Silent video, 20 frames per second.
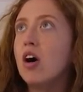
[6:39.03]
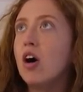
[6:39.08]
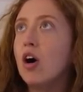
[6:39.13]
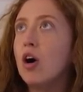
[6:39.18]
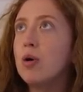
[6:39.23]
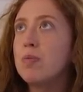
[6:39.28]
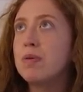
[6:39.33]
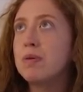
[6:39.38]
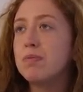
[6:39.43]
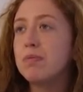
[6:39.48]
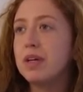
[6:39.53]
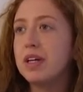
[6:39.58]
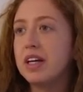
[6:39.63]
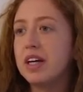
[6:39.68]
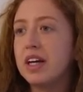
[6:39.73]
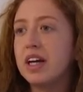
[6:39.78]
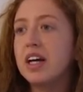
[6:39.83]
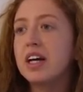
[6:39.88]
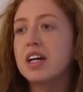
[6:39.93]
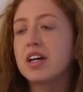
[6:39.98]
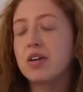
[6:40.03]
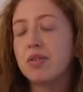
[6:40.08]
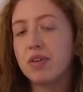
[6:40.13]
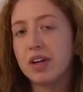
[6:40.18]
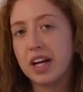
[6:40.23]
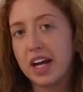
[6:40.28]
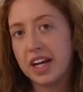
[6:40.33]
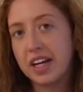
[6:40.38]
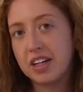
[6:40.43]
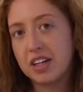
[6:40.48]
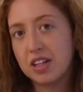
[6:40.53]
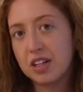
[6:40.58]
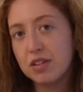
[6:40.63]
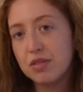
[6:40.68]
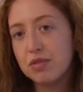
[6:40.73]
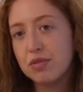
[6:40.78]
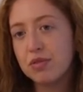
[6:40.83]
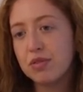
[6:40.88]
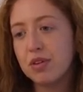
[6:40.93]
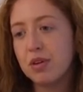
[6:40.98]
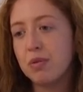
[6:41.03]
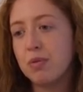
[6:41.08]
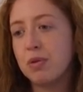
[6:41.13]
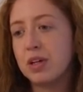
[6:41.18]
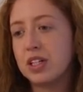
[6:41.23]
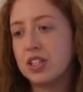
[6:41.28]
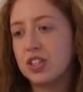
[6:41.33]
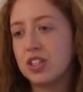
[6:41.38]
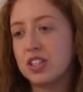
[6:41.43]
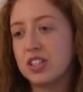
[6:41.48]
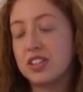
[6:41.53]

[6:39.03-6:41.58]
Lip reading: Open B Creative, which